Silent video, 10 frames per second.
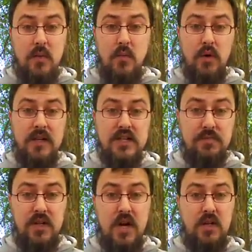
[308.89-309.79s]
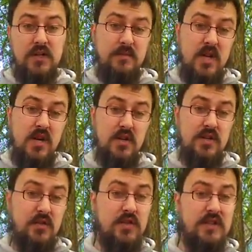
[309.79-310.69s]
more niche bloggers and bloggers
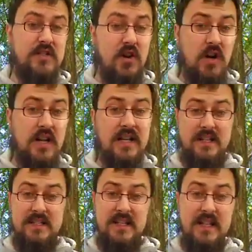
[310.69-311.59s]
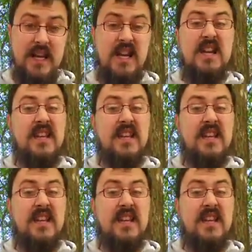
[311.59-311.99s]
that are just starting and things like that.